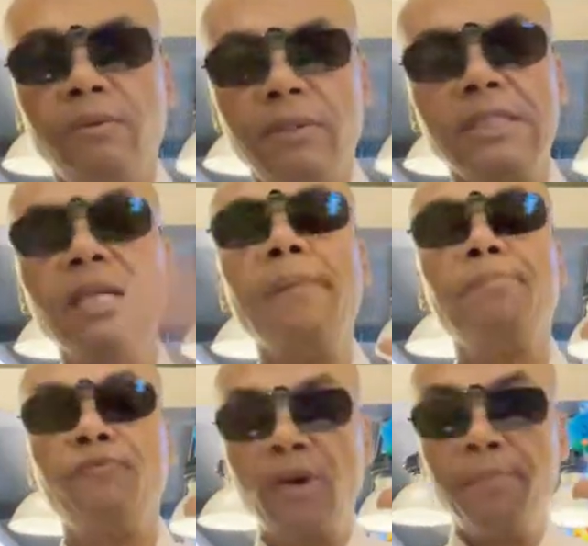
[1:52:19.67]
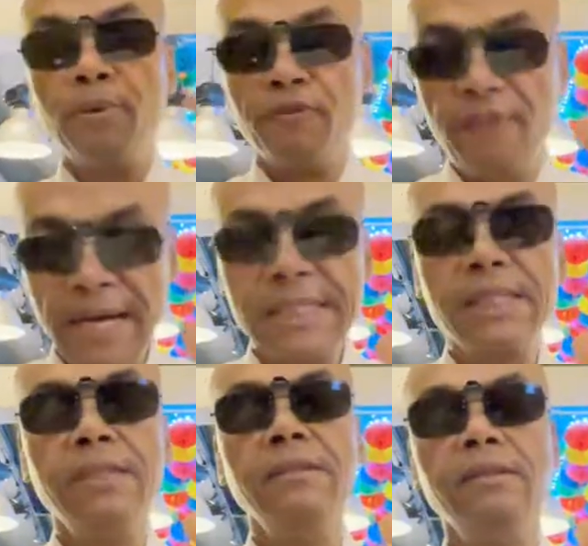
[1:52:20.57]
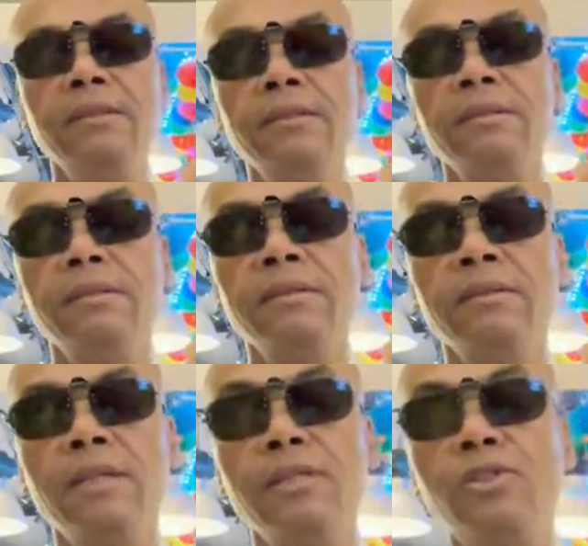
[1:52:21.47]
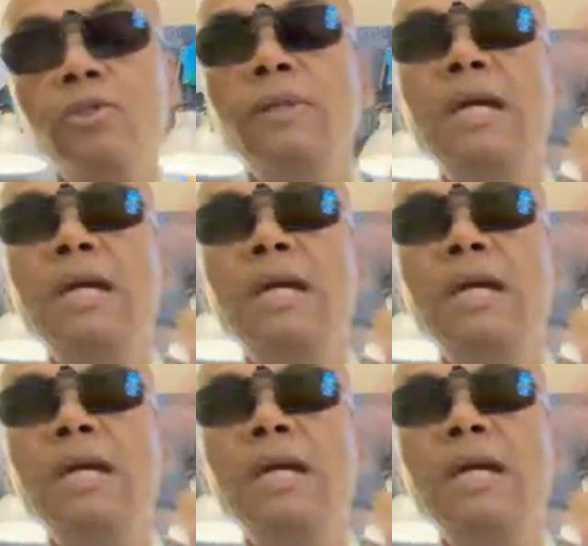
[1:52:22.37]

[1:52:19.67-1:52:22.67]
let's say from perfection to